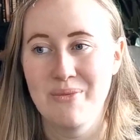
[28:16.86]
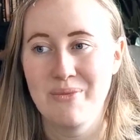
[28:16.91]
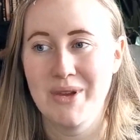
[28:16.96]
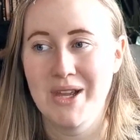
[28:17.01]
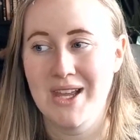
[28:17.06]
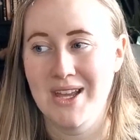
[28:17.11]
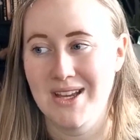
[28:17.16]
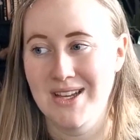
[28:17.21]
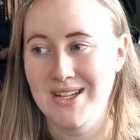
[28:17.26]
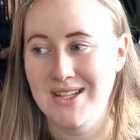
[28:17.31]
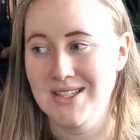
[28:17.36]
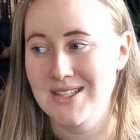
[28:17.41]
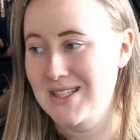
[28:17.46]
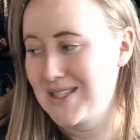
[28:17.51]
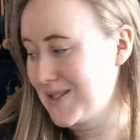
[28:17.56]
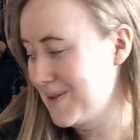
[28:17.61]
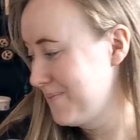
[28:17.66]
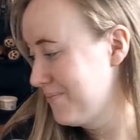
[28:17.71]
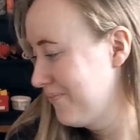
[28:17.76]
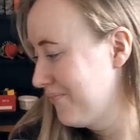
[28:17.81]

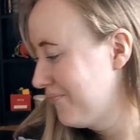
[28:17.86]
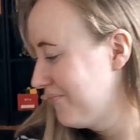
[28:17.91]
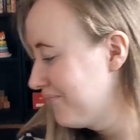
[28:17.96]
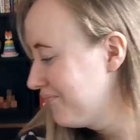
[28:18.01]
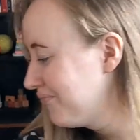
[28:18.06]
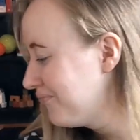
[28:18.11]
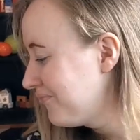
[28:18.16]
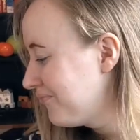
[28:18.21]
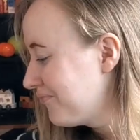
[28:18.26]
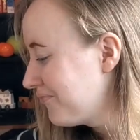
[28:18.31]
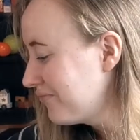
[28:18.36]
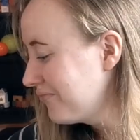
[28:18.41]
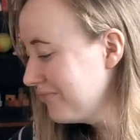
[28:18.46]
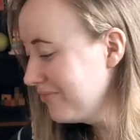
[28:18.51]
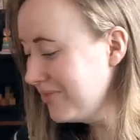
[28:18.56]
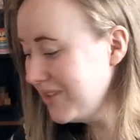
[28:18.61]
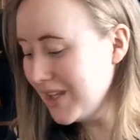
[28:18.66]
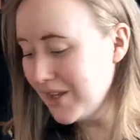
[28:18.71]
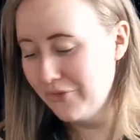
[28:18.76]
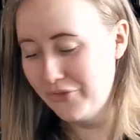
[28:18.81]
Because
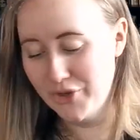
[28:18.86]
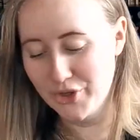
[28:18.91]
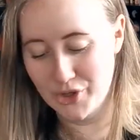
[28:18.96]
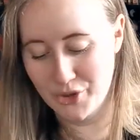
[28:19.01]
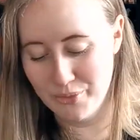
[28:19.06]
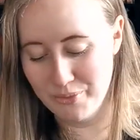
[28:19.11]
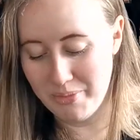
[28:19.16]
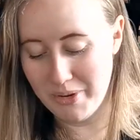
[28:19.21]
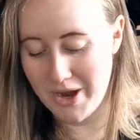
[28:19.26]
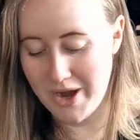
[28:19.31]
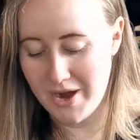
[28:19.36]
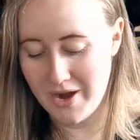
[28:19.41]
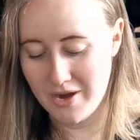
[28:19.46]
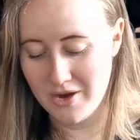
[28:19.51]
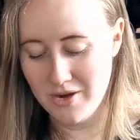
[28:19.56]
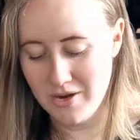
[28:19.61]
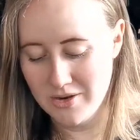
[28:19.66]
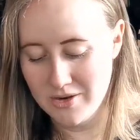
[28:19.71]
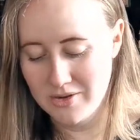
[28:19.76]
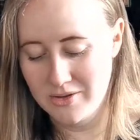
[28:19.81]
if you
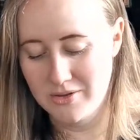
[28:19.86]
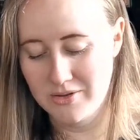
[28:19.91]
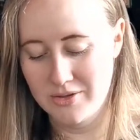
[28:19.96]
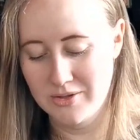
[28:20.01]
compare,